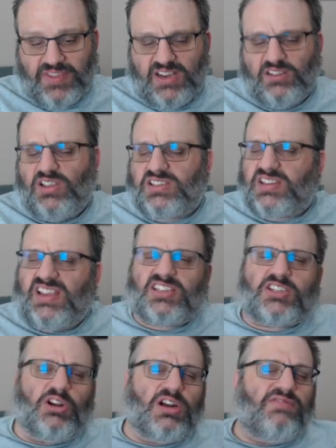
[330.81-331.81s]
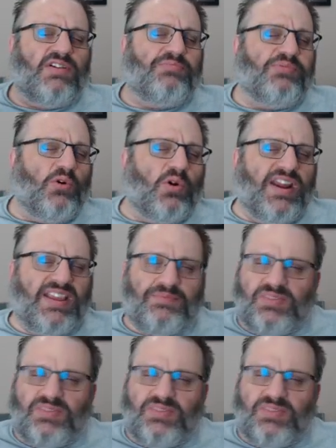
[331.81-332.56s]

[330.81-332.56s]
And it looks like sort of a boring